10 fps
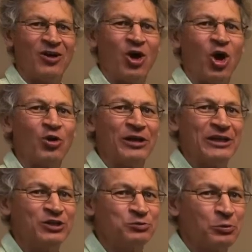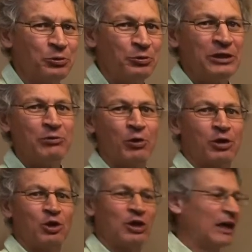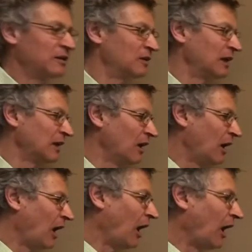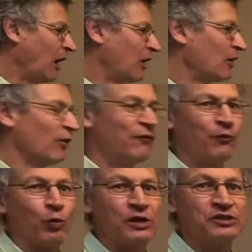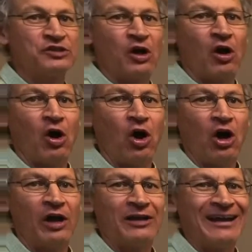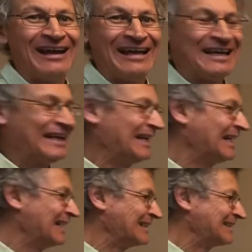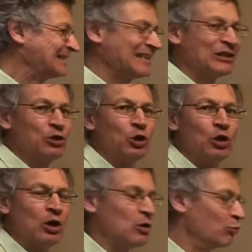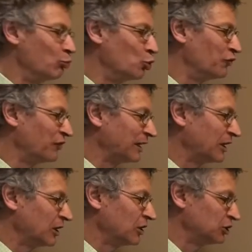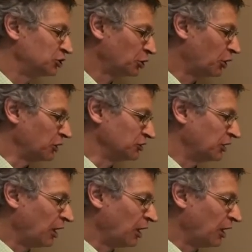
All right, here's what we really want to look at today. The force on a single moving charge.